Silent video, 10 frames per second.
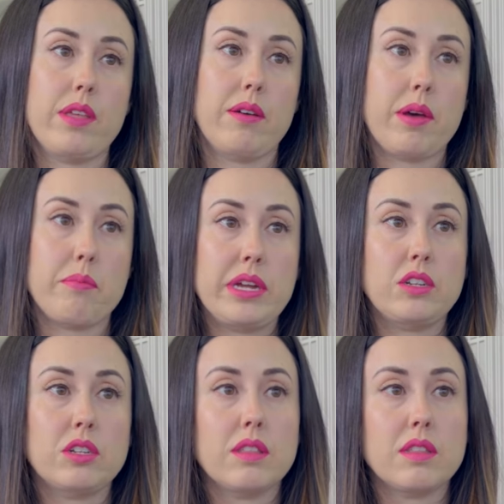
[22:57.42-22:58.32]
them have
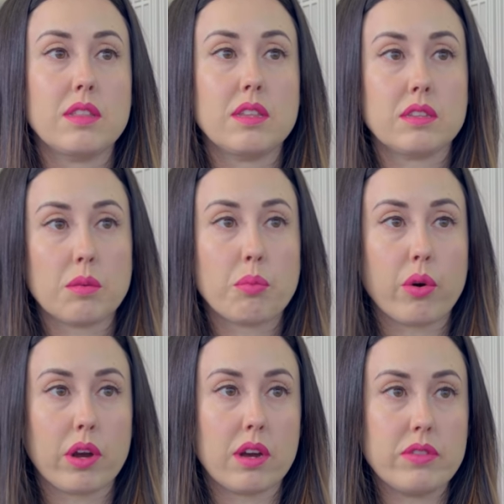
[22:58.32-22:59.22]
mentioned the
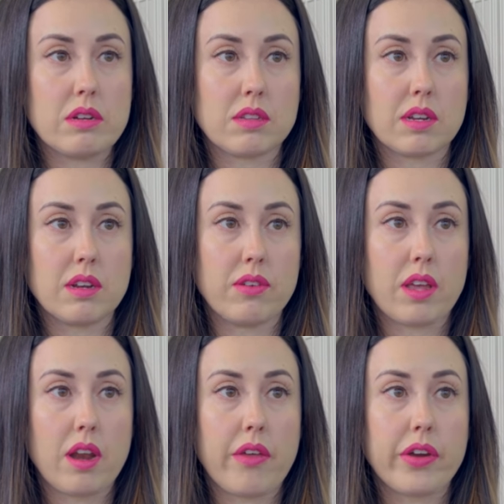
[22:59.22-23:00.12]
support of their
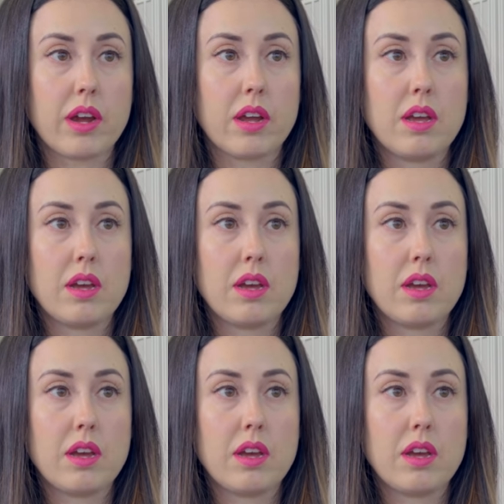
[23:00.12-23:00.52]
significant mm-hmm. other